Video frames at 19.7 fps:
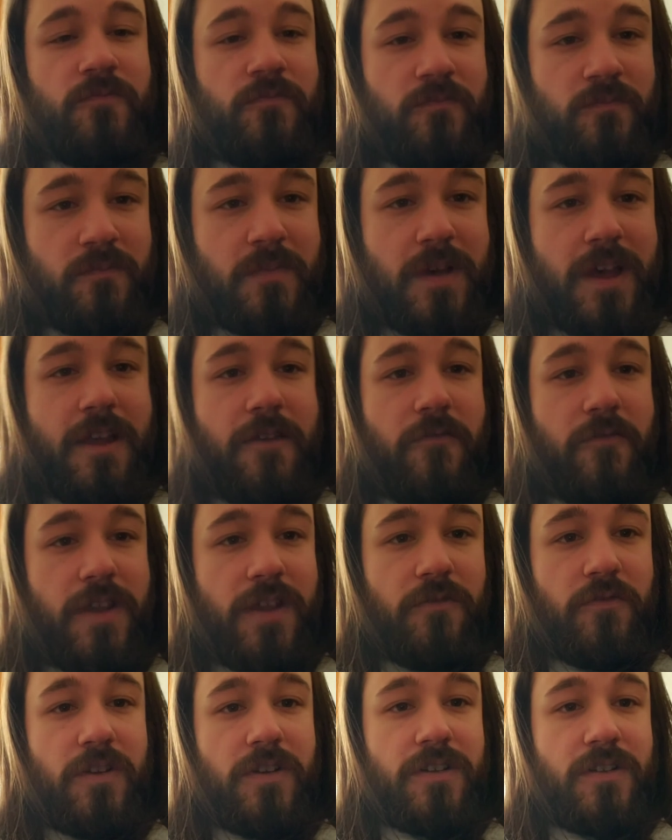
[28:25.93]
my
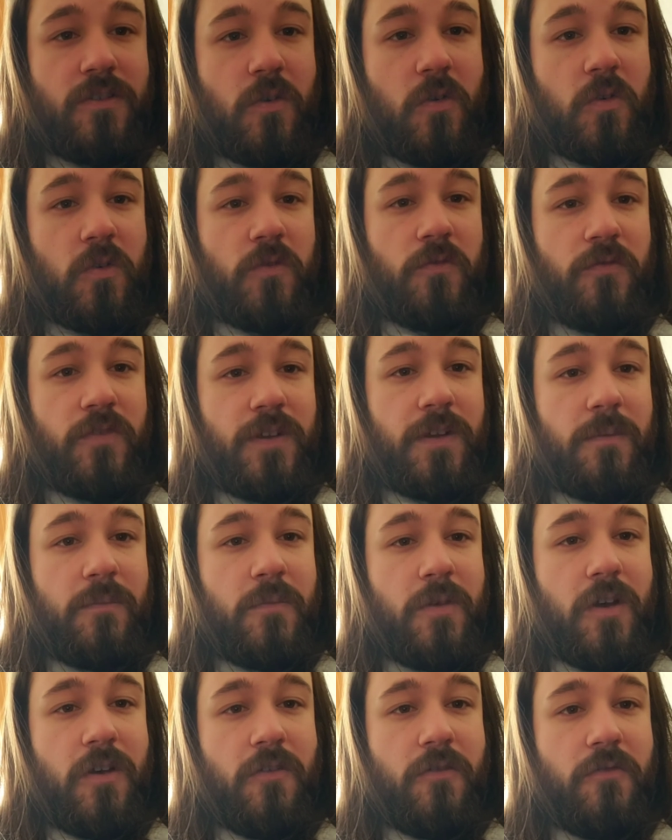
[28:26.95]
favorite horror film
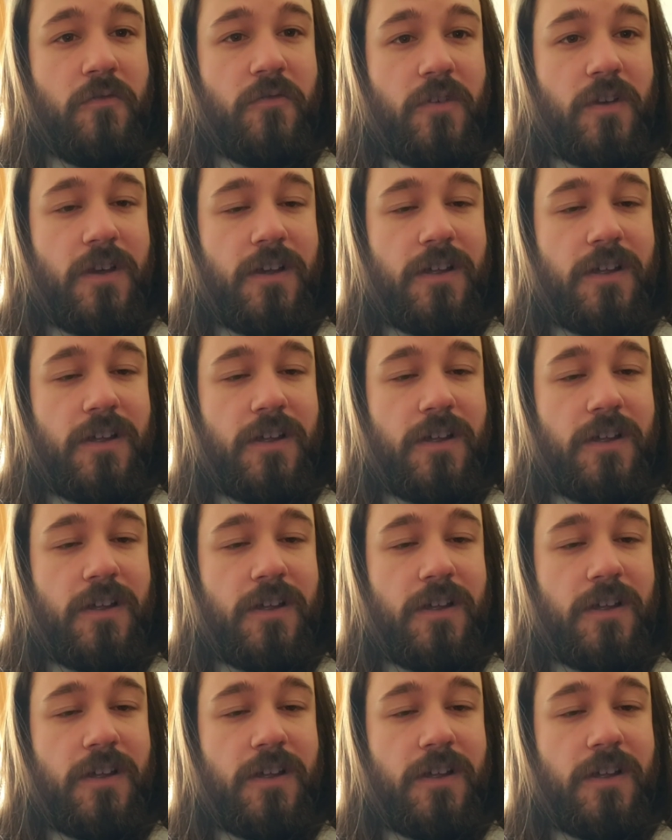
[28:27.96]
of